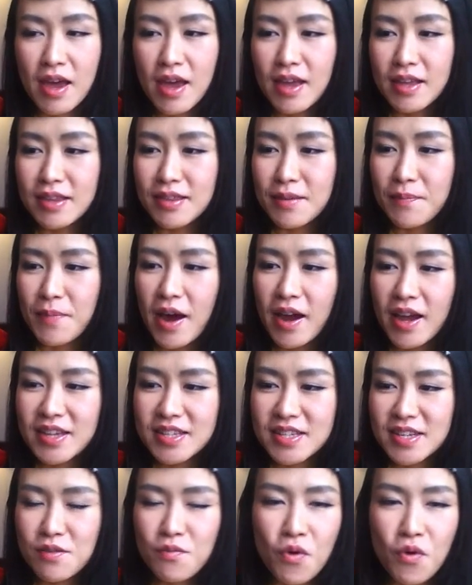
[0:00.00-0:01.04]
and the
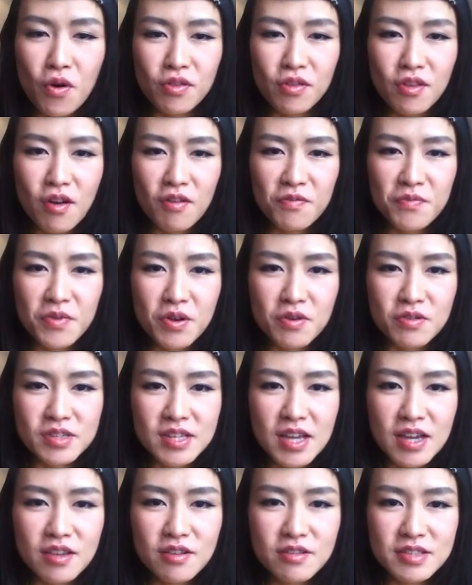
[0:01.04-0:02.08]
packaging worn off because
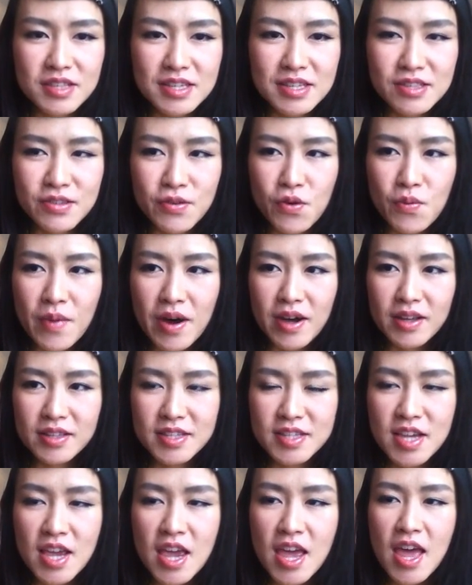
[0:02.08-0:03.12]
I use it so
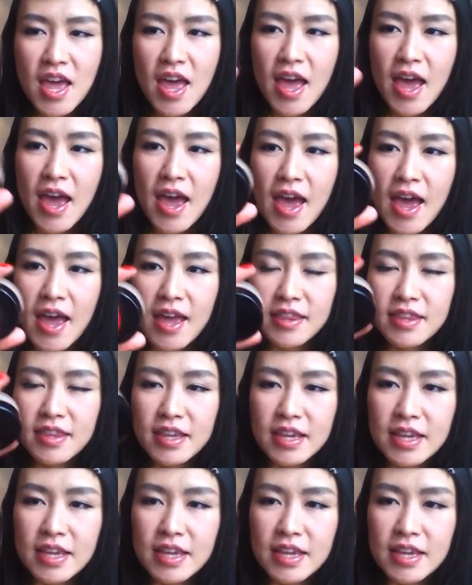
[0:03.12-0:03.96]
much. And